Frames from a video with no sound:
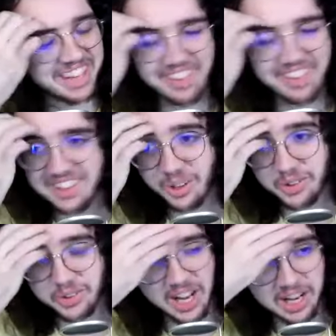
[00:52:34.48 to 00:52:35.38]
yeah, and that's
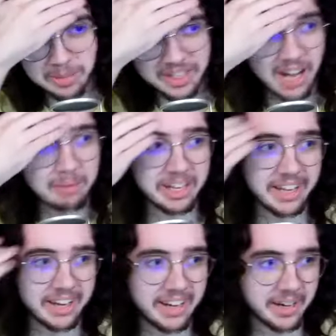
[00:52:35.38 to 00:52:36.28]
also not gonna be
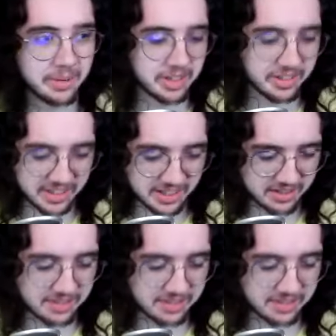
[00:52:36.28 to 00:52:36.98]
nominated anywhere in the oh,